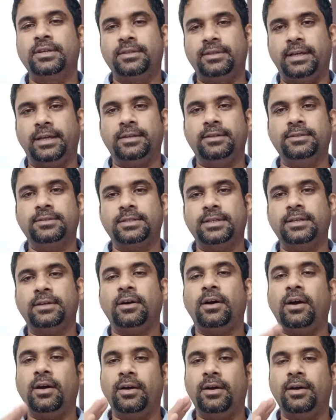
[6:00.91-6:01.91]
that is
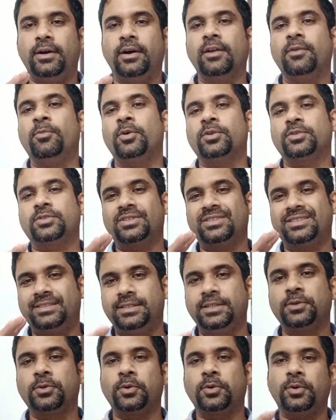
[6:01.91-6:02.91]
a almost
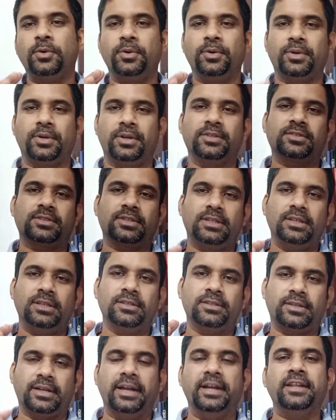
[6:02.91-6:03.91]
zero risk
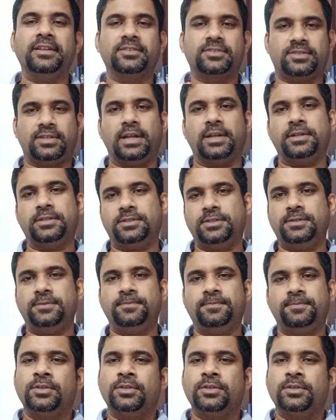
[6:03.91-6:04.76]
trading strategy.